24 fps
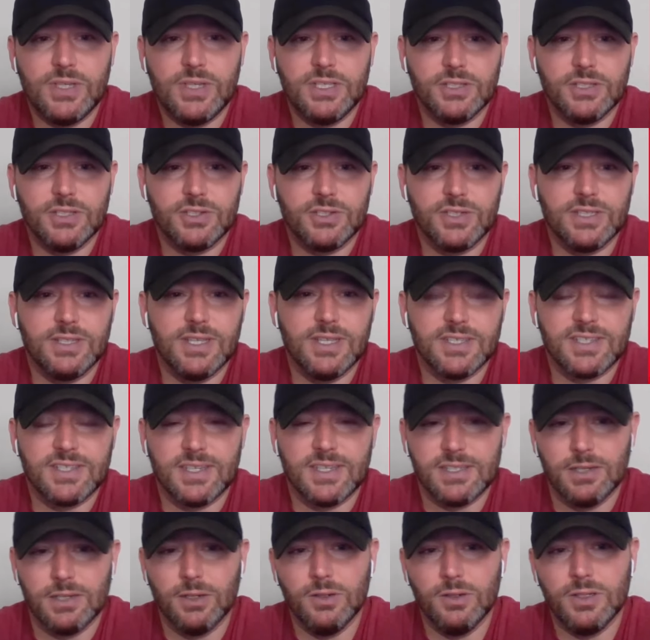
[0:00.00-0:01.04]
so he could treat
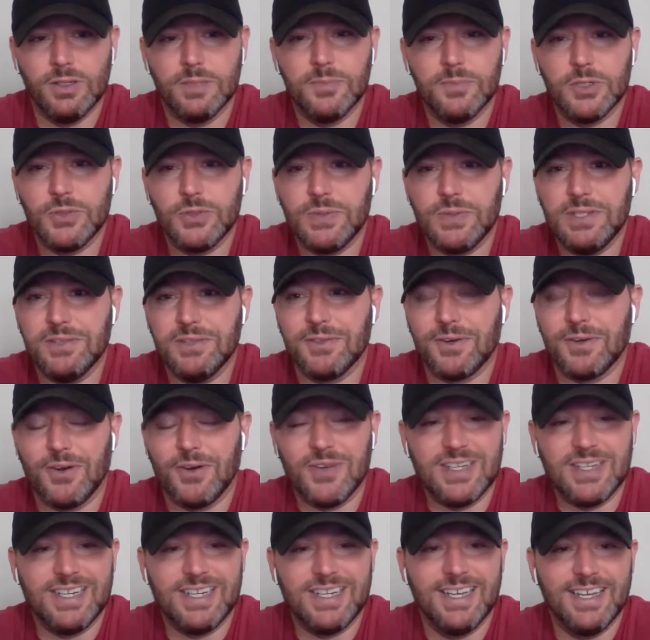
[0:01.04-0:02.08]
this as a little in between
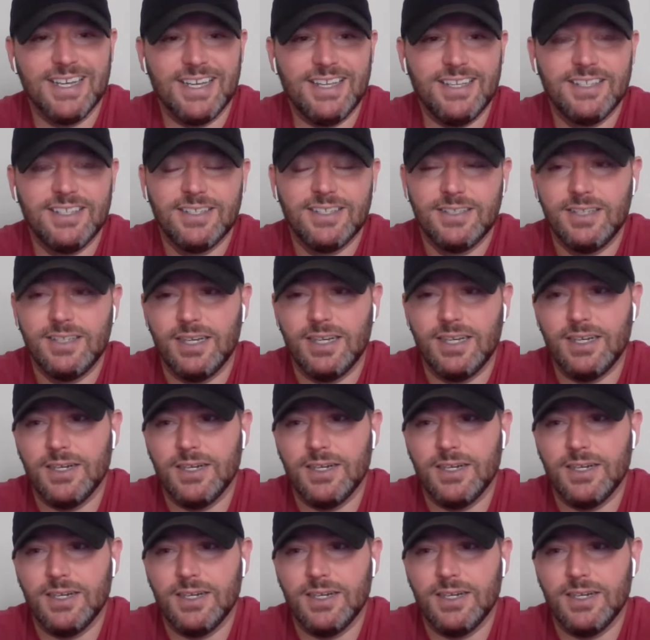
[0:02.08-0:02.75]
throwing day.